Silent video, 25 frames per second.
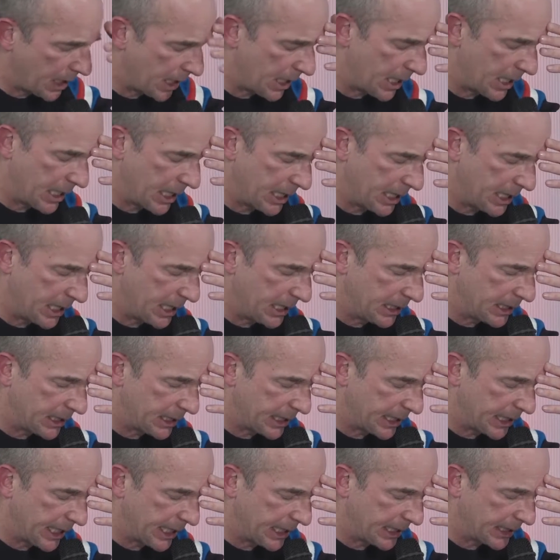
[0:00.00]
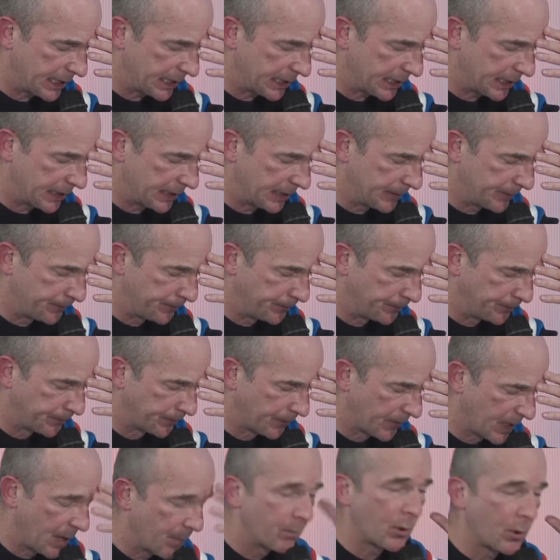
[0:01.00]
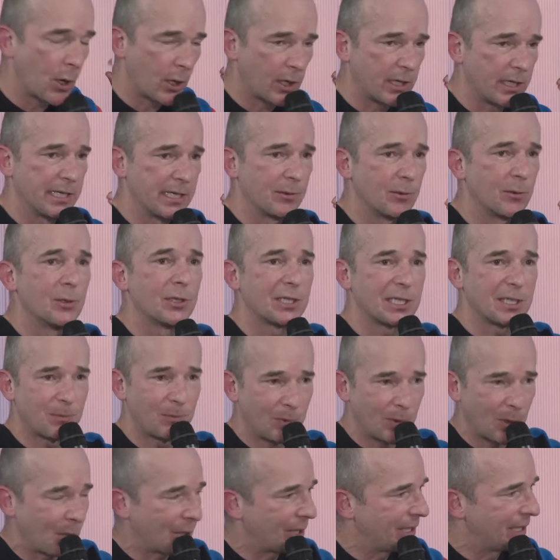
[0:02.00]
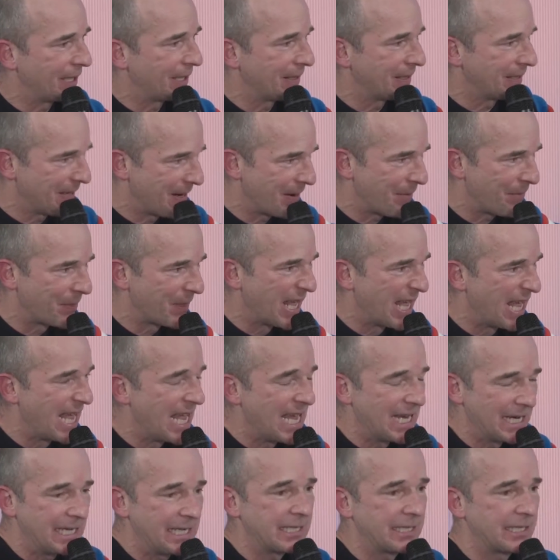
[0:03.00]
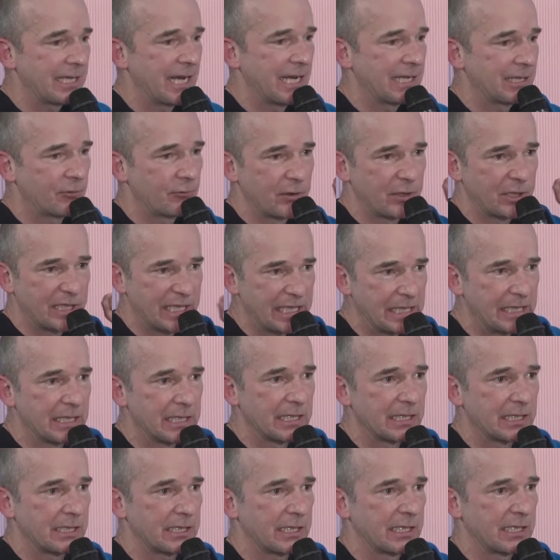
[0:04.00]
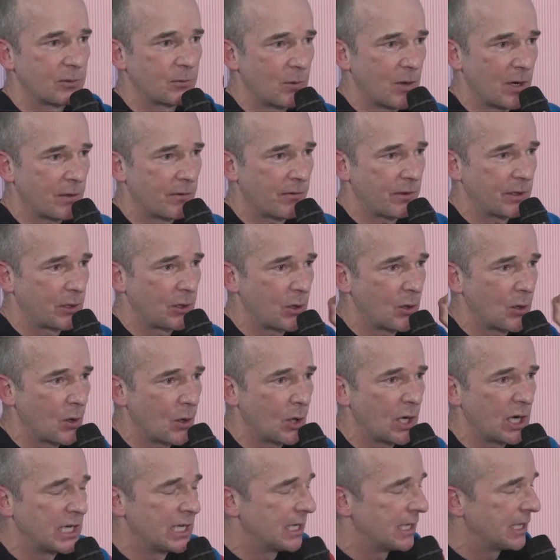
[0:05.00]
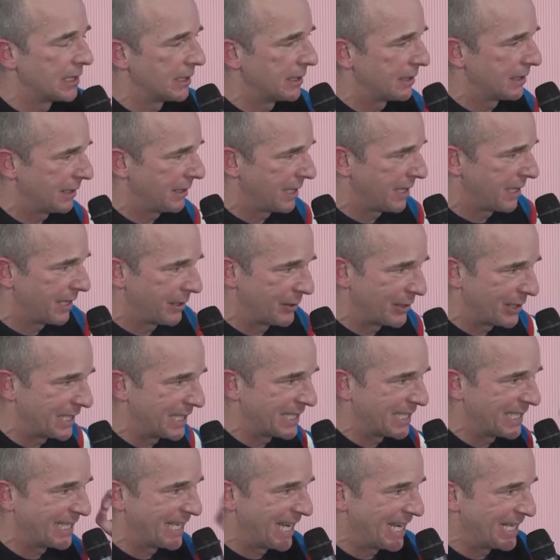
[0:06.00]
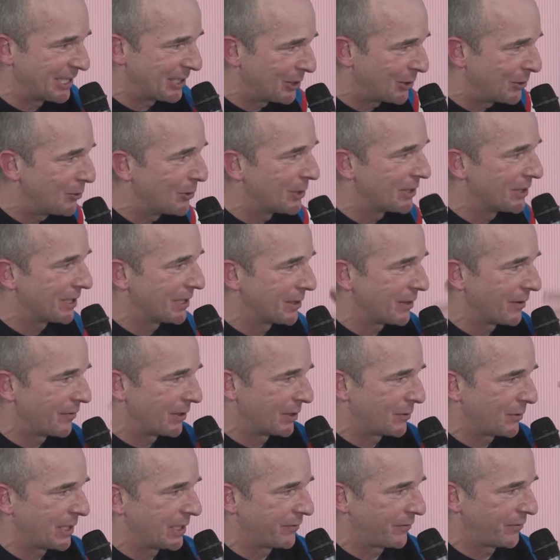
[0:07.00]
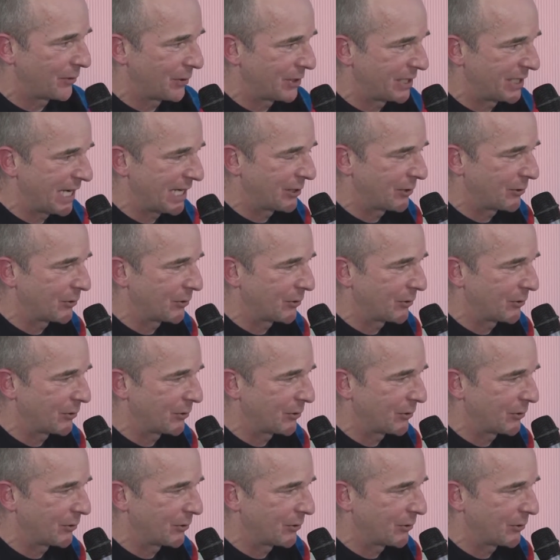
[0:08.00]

he says, Ulrich Bröckling, he says resilience is one of the core there it is again, Tugenden of the 21st century.